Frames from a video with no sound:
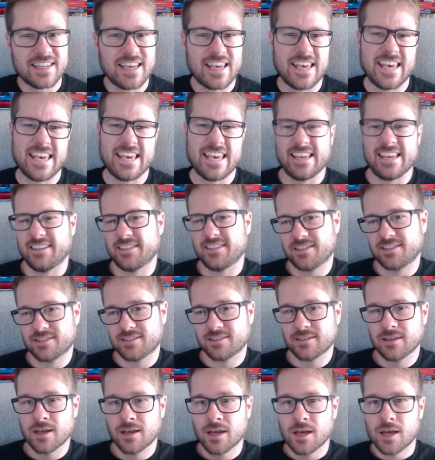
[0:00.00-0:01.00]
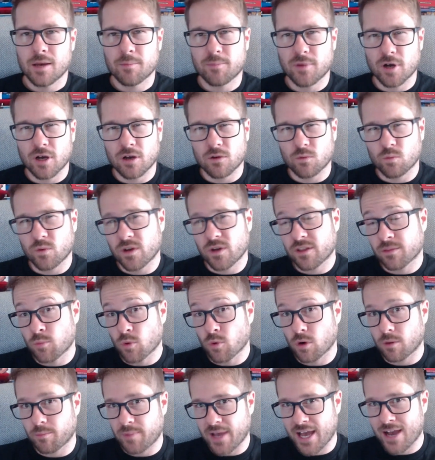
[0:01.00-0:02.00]
hits, but with
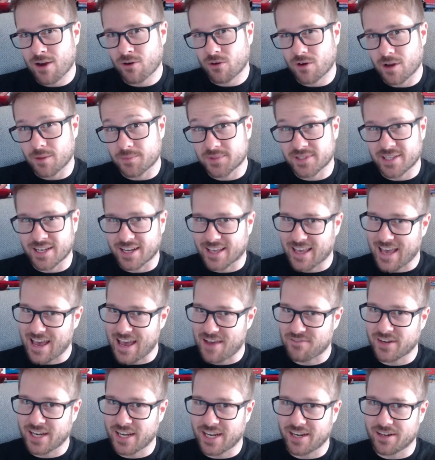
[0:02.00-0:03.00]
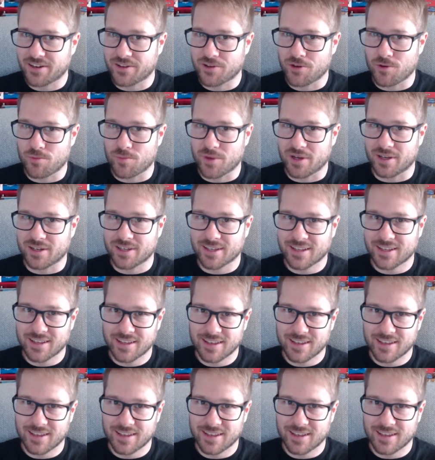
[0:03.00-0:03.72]
more power-ups than a caffeinated Goomba.